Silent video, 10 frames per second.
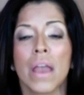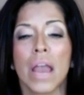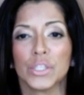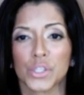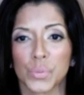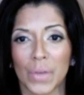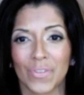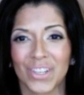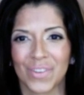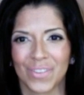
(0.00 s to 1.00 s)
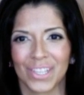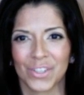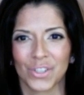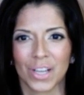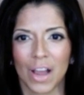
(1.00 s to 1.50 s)
and just wait for His
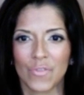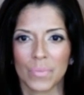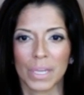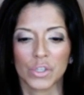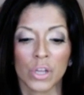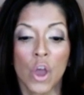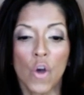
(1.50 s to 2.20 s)
revelation and confirmation.